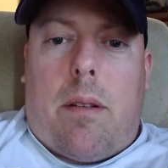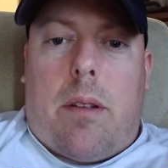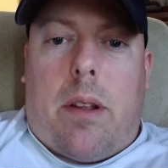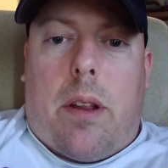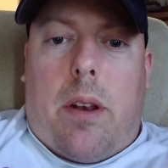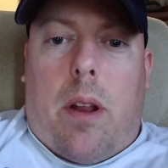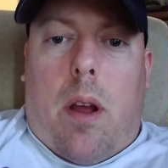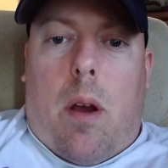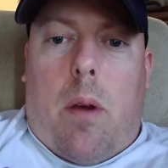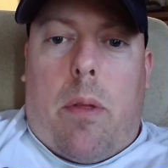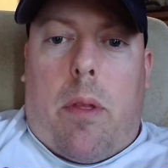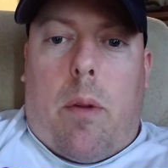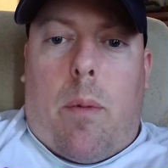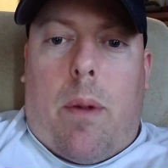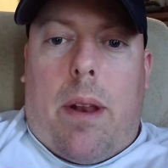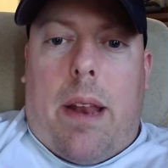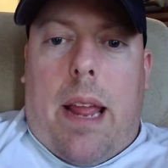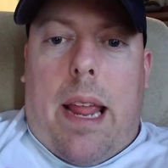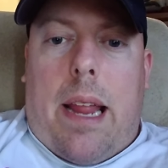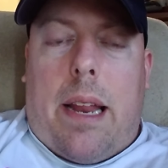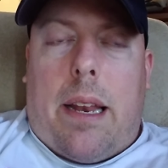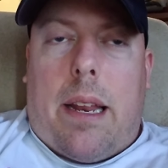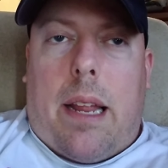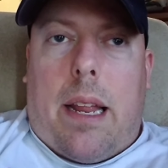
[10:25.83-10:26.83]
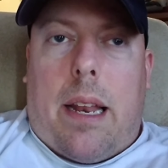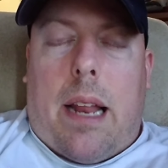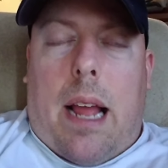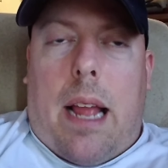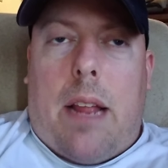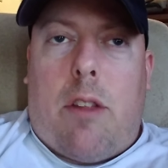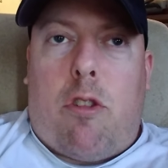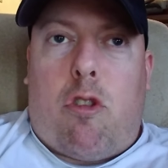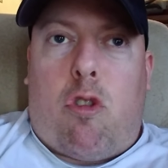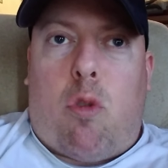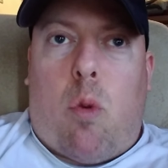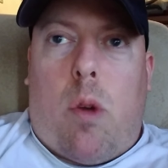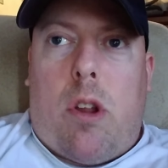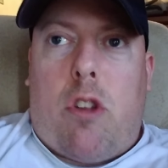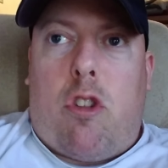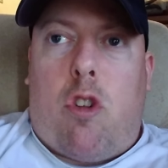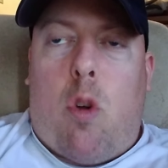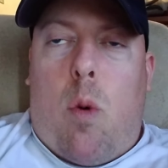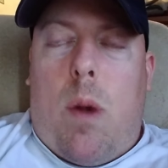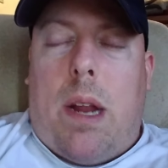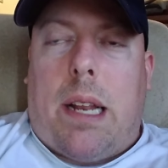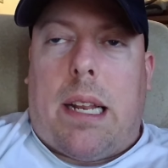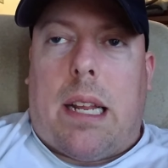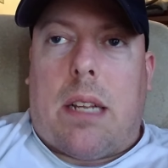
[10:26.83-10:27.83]
they're innate, and I enjoy
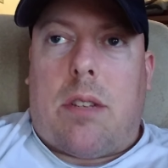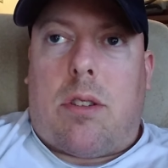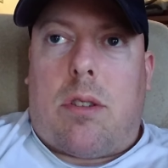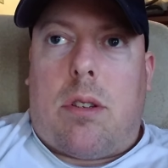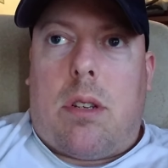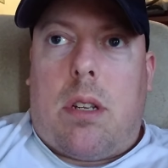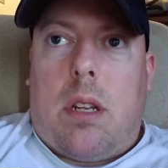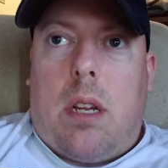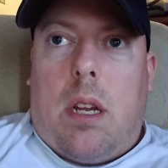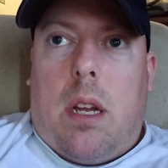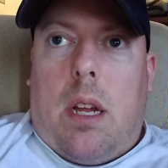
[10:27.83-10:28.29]
doing this.